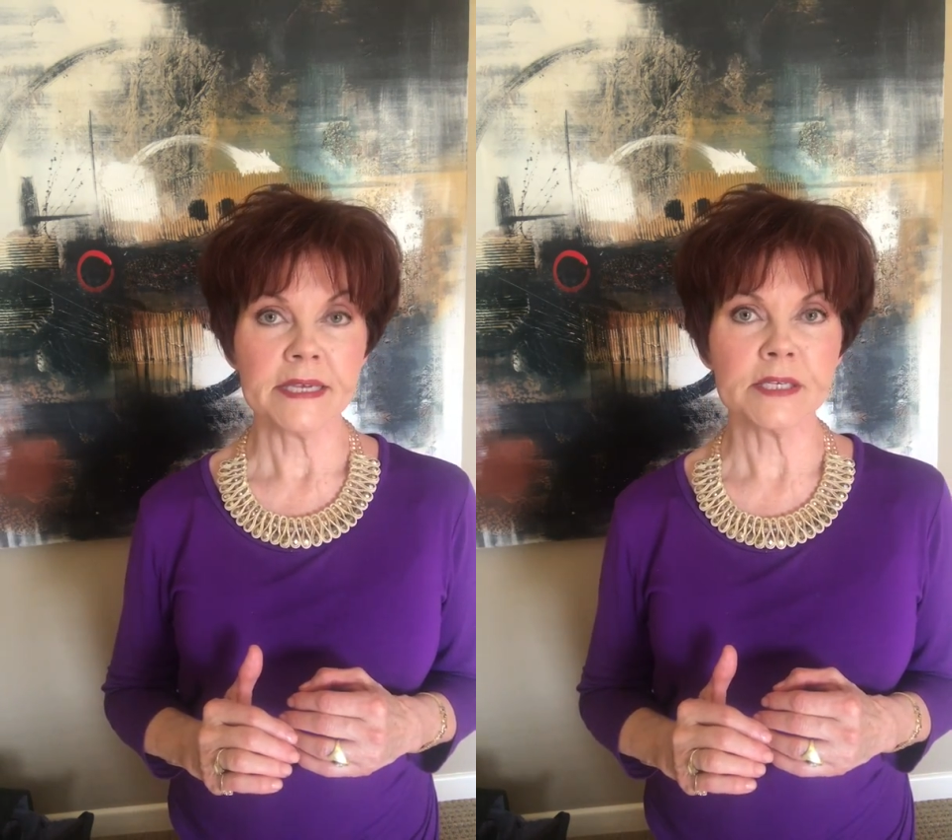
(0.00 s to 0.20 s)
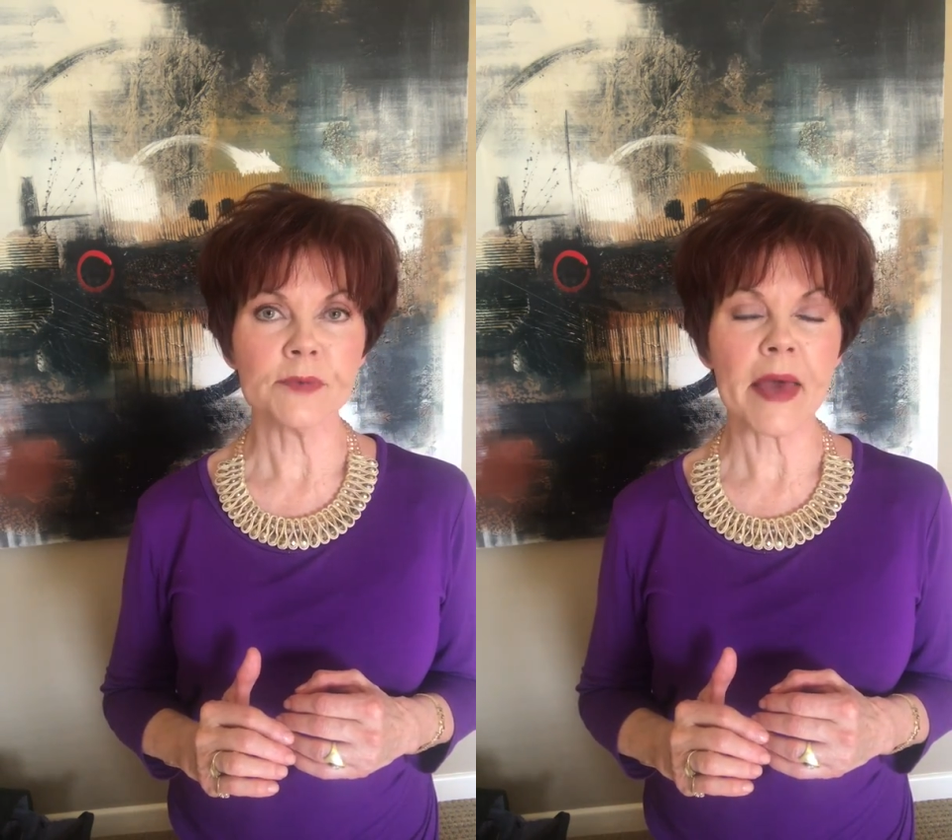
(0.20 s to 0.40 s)

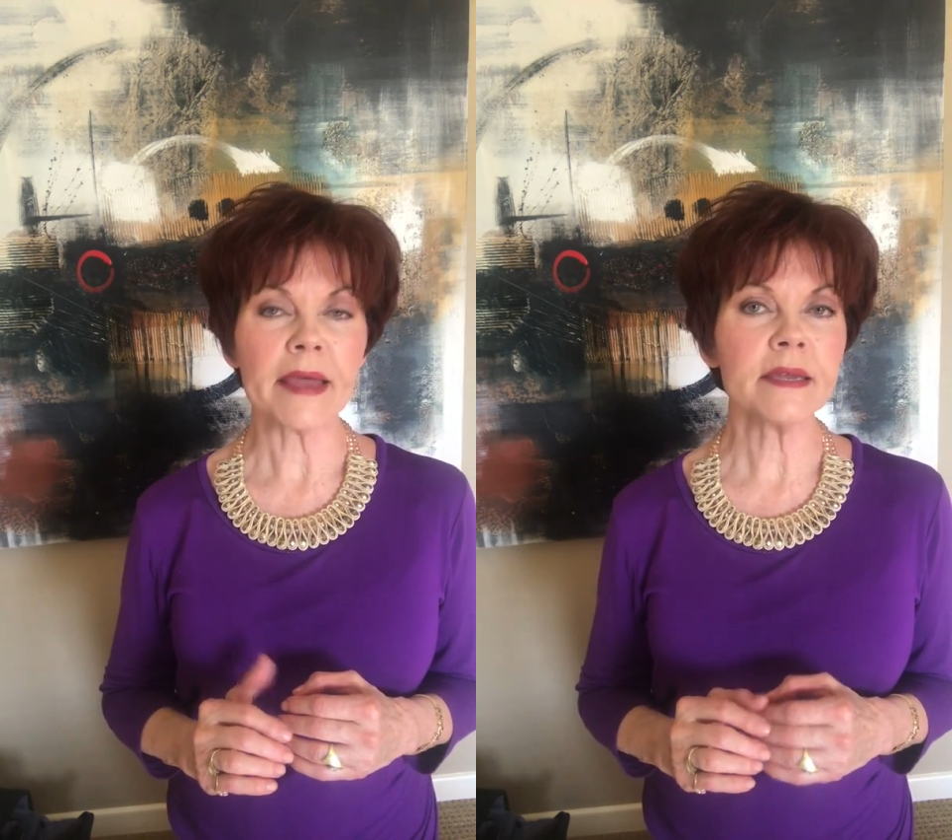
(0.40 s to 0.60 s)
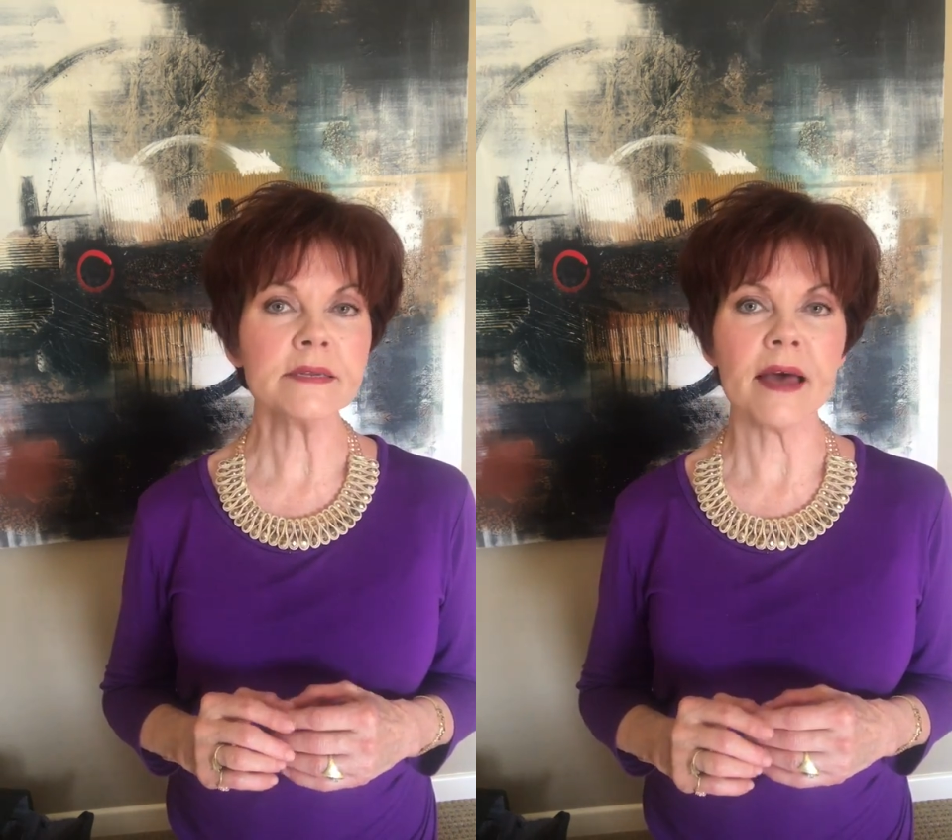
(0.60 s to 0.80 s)
So
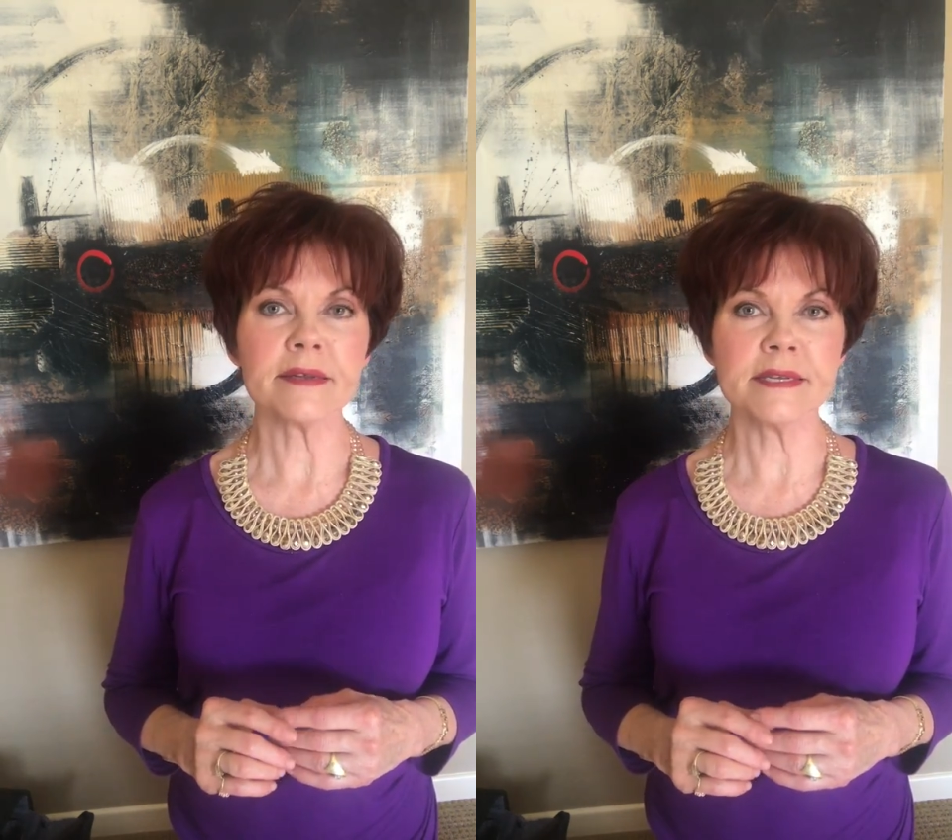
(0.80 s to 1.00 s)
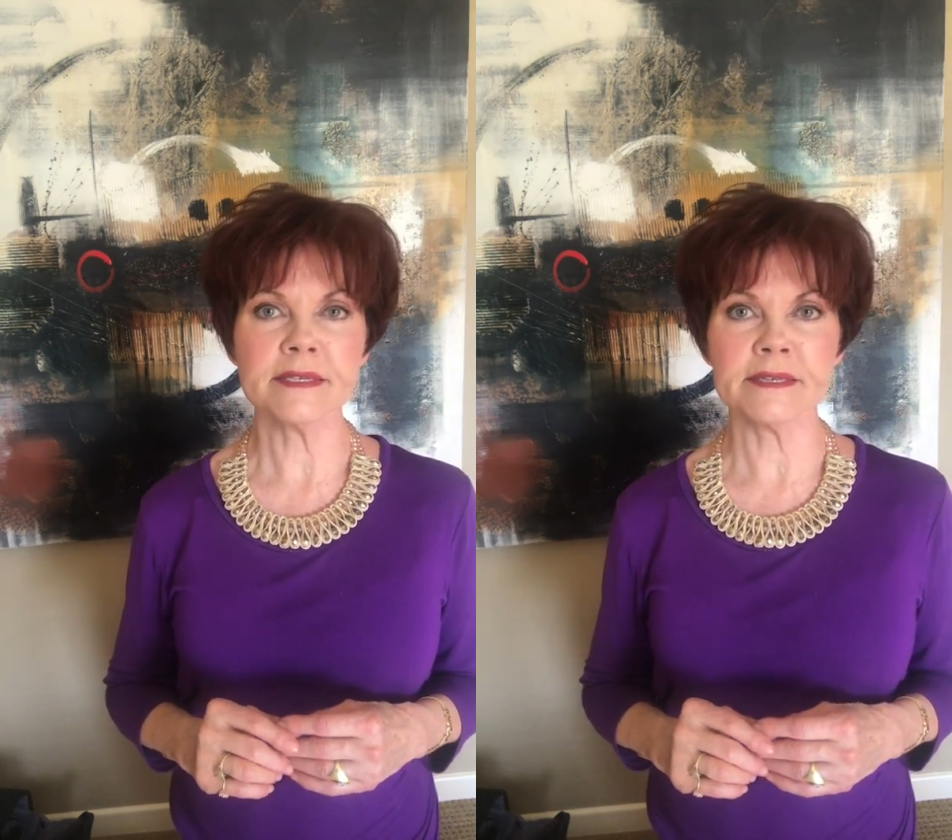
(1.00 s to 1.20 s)
back in
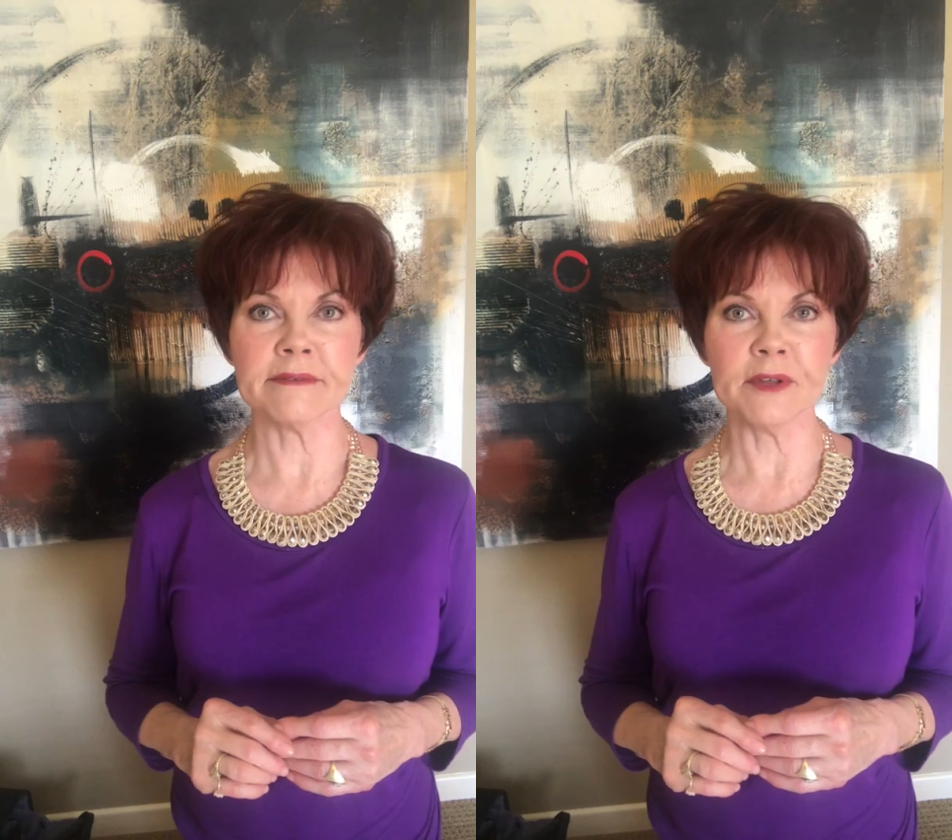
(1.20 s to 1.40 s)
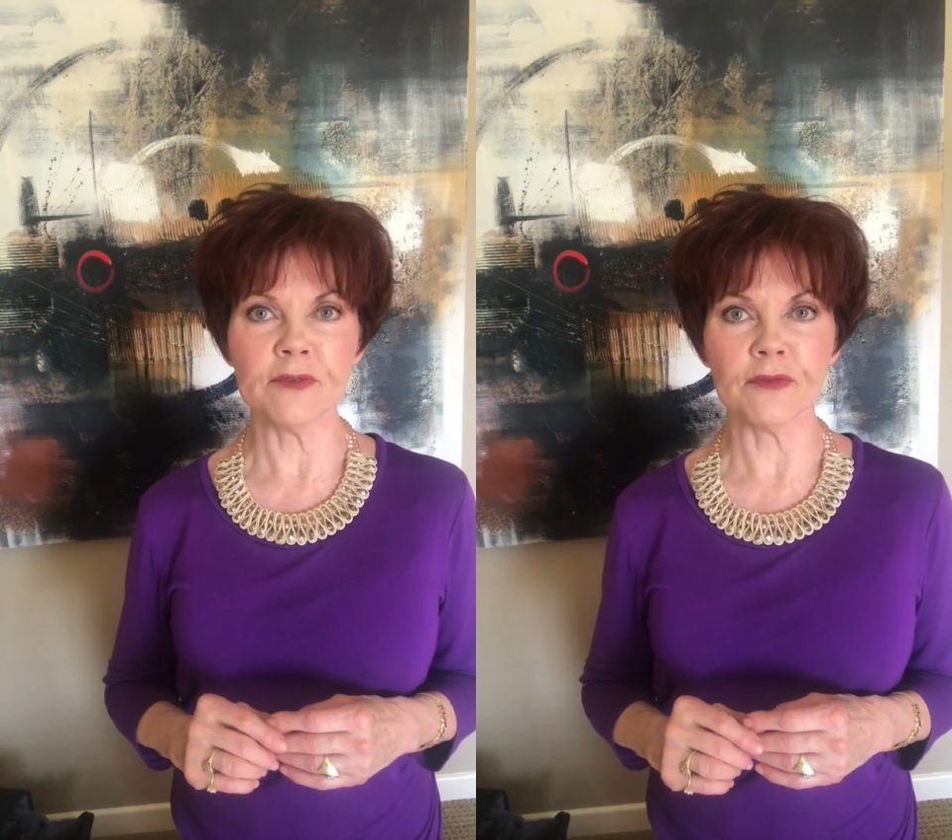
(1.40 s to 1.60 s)
nineteen
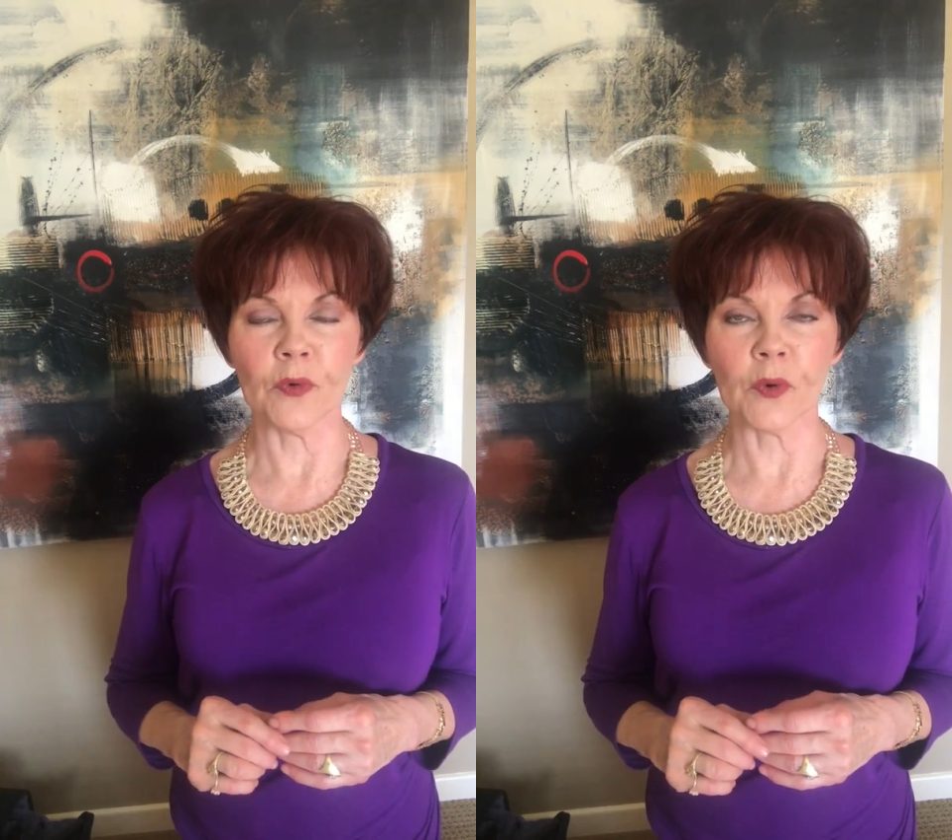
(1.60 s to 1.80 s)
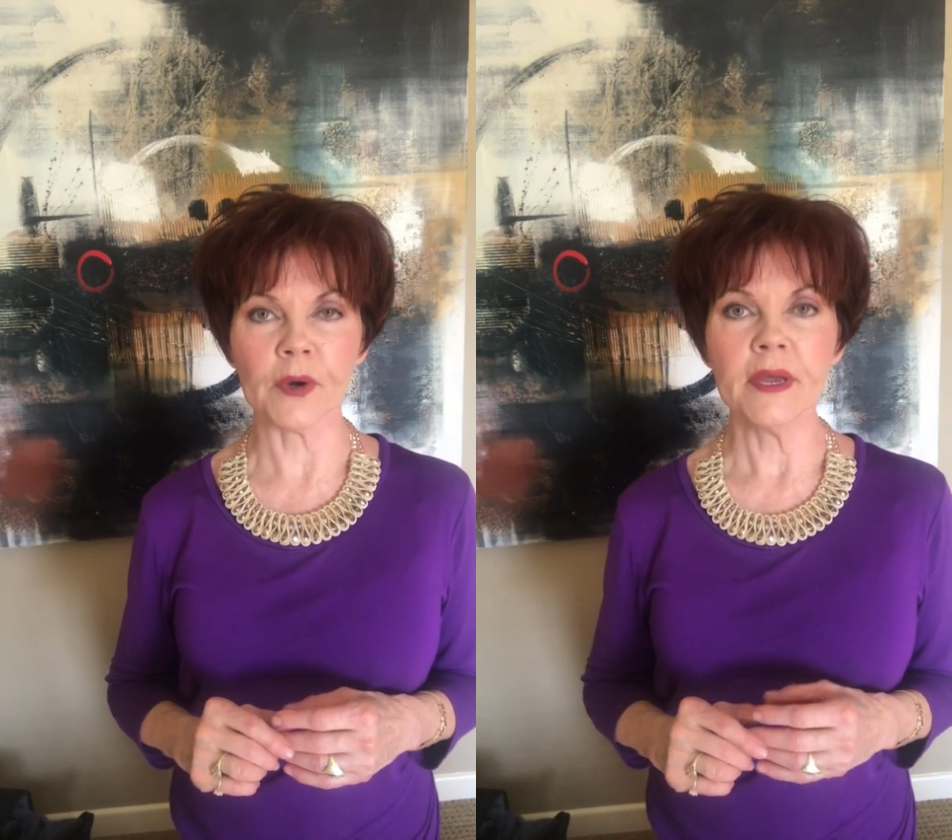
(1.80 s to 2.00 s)

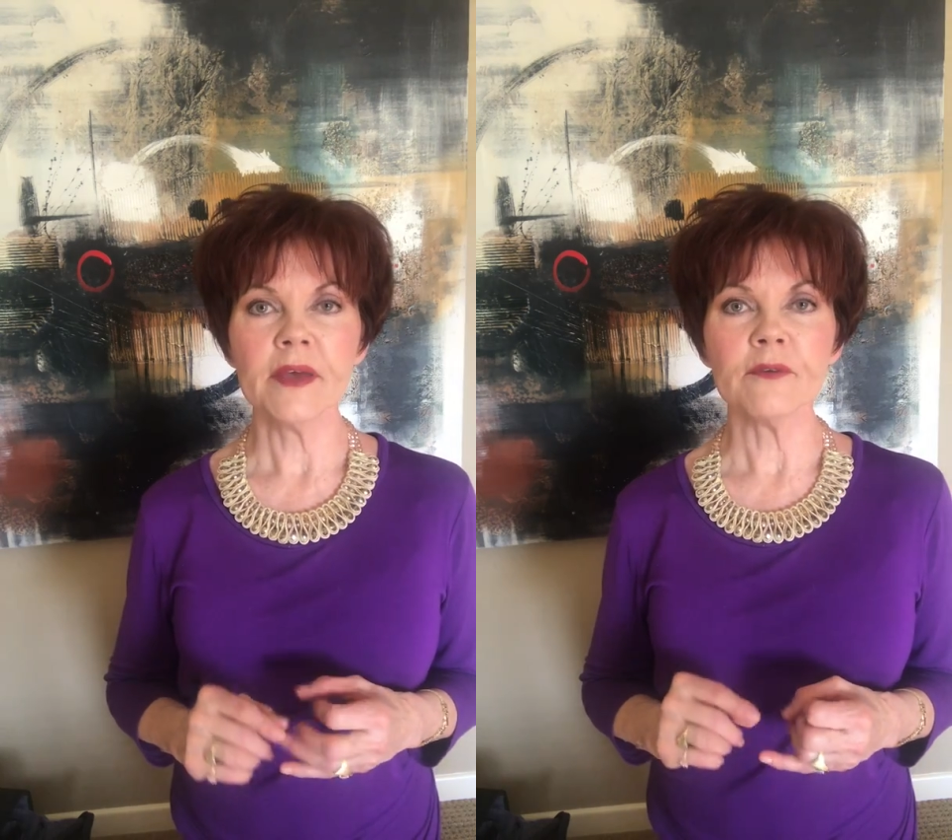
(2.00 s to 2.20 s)
seventy-four,